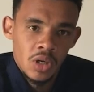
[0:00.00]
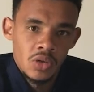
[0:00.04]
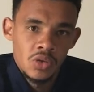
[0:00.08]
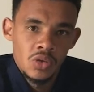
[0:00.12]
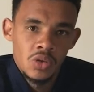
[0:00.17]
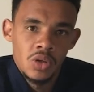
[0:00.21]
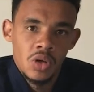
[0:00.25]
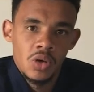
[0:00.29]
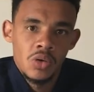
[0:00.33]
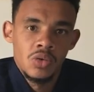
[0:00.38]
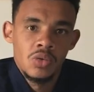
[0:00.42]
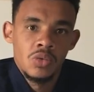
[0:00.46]

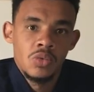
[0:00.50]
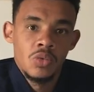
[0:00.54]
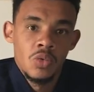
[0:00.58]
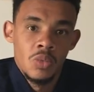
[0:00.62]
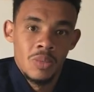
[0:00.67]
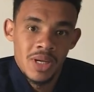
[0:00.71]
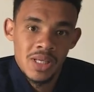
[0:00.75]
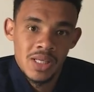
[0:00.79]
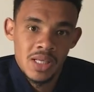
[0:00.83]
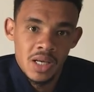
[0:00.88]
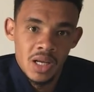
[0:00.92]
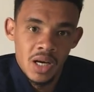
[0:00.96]
You
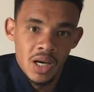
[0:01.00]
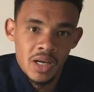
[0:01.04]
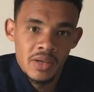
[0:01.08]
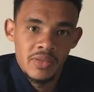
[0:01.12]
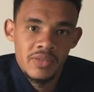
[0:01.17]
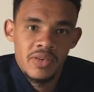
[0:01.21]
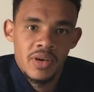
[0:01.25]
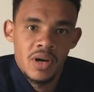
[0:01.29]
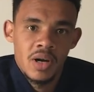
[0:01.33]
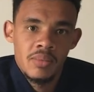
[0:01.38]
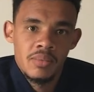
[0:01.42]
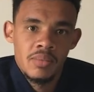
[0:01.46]
must learn
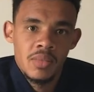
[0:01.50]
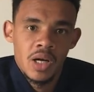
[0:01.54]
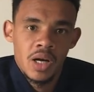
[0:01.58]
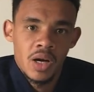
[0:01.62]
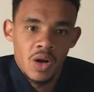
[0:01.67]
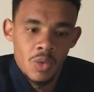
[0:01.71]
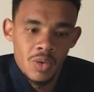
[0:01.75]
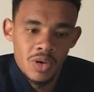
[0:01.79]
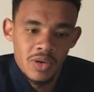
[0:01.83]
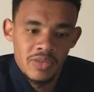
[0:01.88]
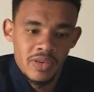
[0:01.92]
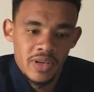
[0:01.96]
from
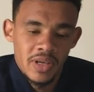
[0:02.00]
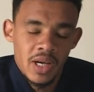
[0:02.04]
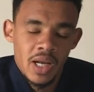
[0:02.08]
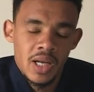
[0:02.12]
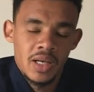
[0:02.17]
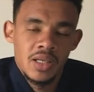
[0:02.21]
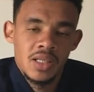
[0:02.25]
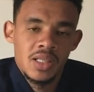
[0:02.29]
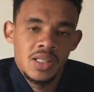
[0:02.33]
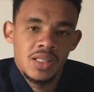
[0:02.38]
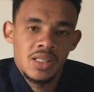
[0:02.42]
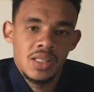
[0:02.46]
Rowan
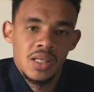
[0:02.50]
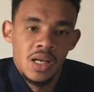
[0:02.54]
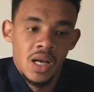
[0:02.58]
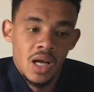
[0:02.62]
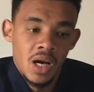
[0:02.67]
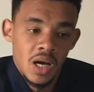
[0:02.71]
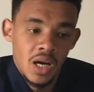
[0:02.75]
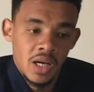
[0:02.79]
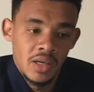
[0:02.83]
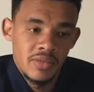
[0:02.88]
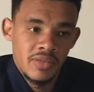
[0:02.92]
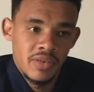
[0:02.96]
Fernandez,
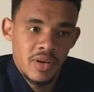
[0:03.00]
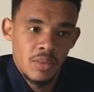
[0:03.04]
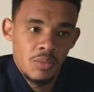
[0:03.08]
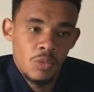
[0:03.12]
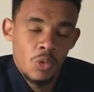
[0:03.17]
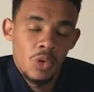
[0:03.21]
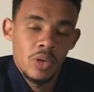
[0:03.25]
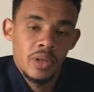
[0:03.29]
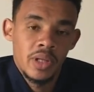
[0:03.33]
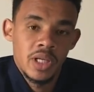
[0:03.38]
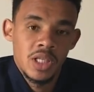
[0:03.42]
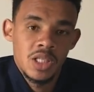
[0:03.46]
learn from
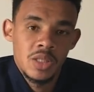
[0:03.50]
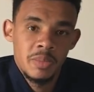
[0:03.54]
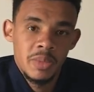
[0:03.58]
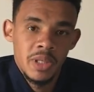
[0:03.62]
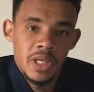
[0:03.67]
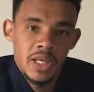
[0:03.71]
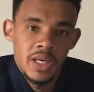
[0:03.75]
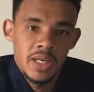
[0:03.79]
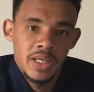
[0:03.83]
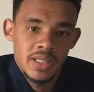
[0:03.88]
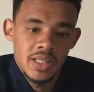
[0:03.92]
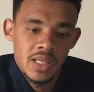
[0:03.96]
all the
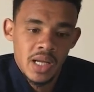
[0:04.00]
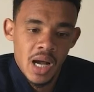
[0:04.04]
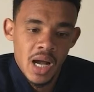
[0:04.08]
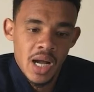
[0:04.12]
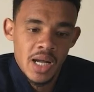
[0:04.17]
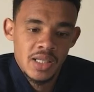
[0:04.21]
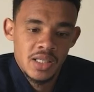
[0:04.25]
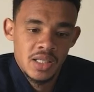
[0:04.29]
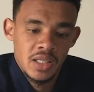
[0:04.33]
experienced guys.